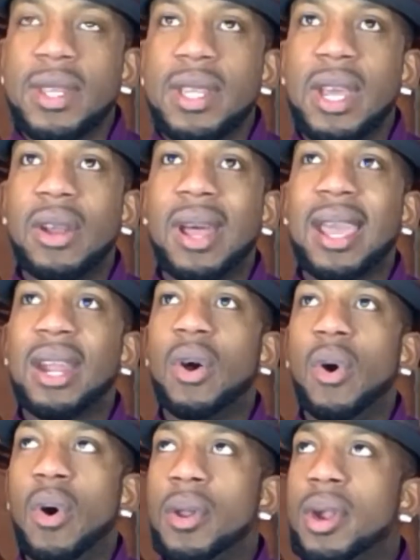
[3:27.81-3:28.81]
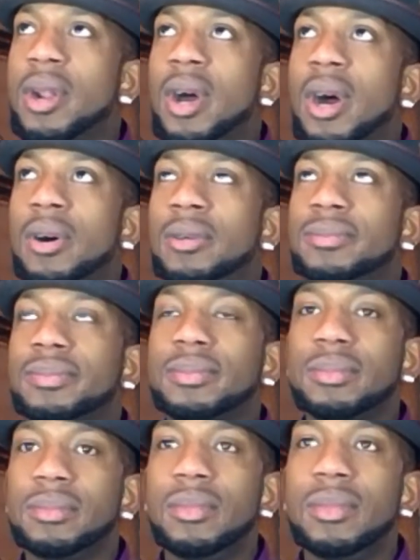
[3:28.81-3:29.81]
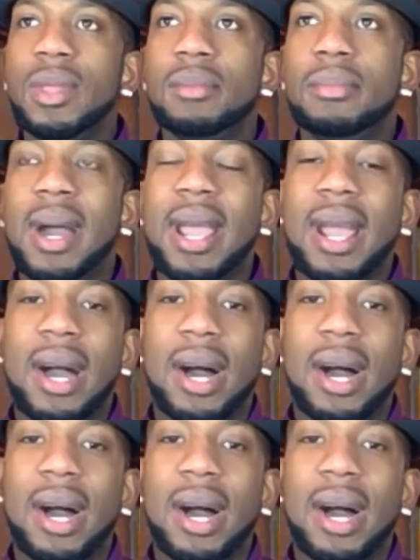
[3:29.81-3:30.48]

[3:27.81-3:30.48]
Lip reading: Then when I get older now, my